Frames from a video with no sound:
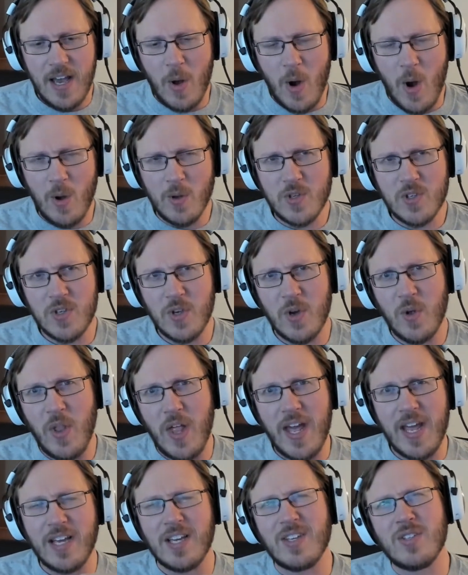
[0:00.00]
Also,
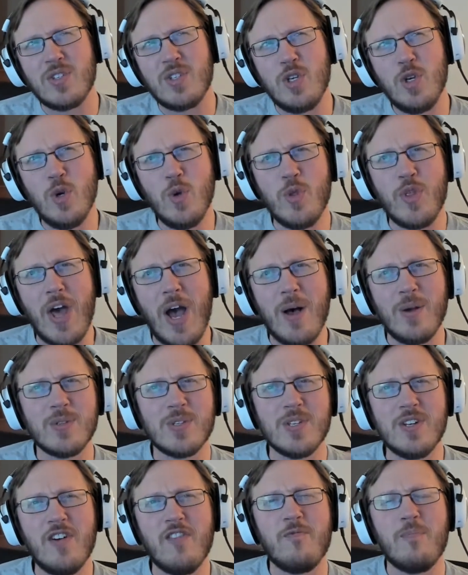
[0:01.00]
like
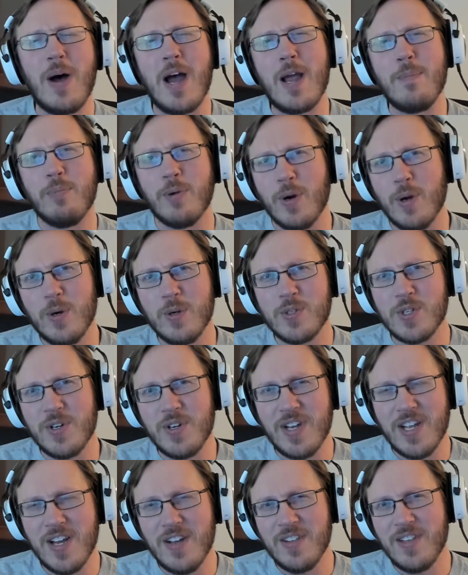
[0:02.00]
2,000 of my bros
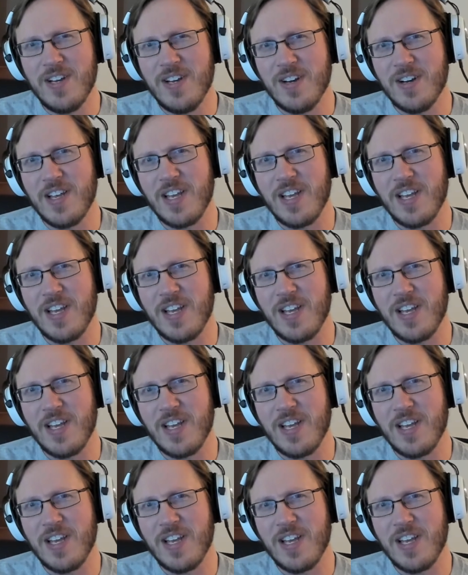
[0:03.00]
are down there.